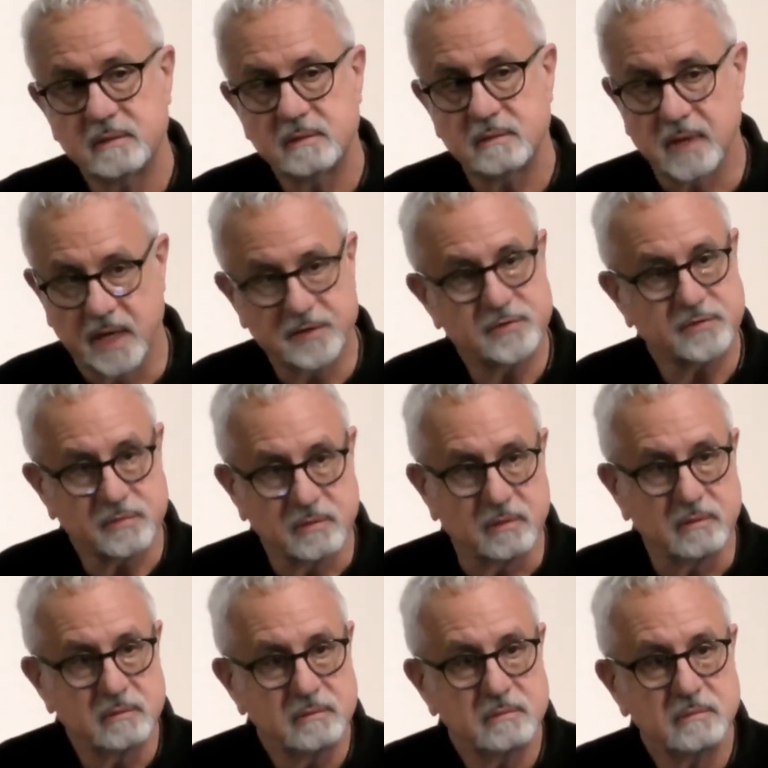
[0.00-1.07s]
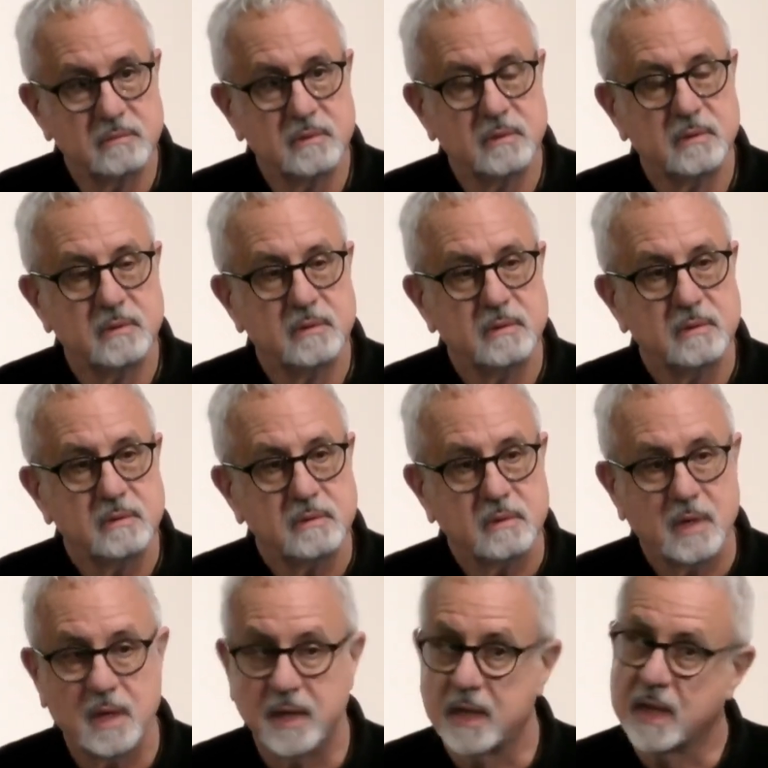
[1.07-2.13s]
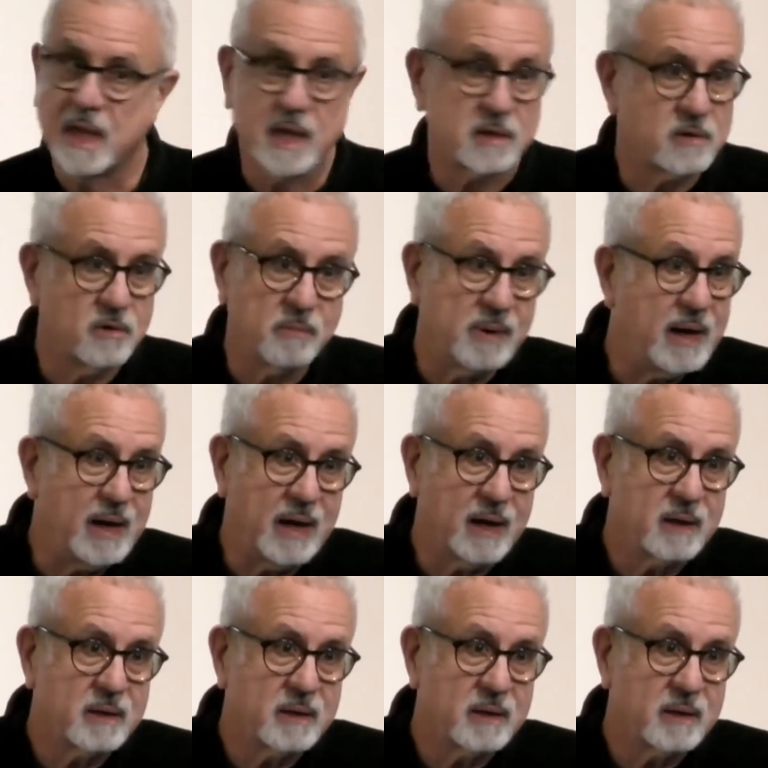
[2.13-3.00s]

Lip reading: That's true. And they can't go back.